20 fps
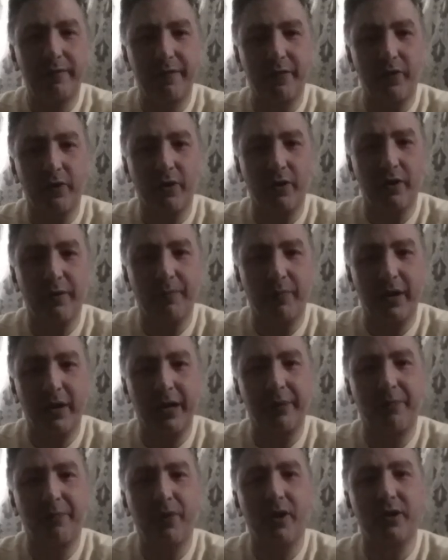for
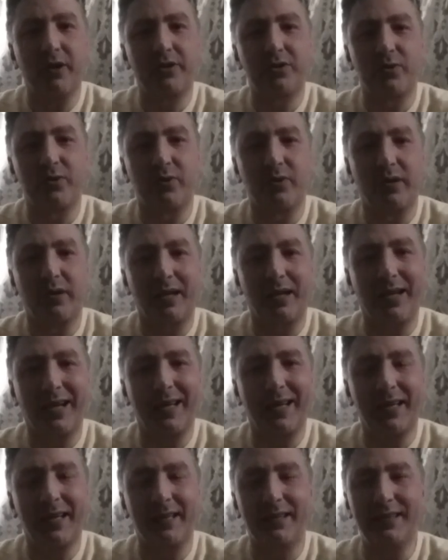my personal
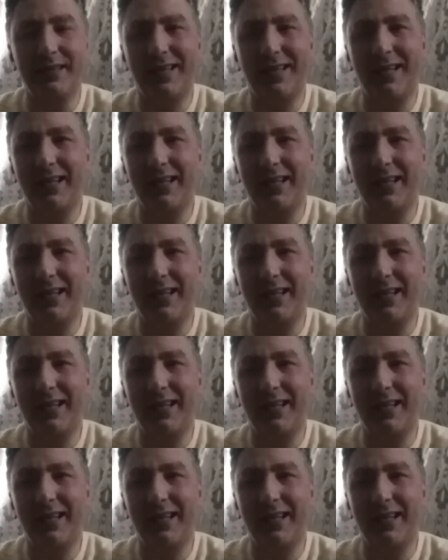liking.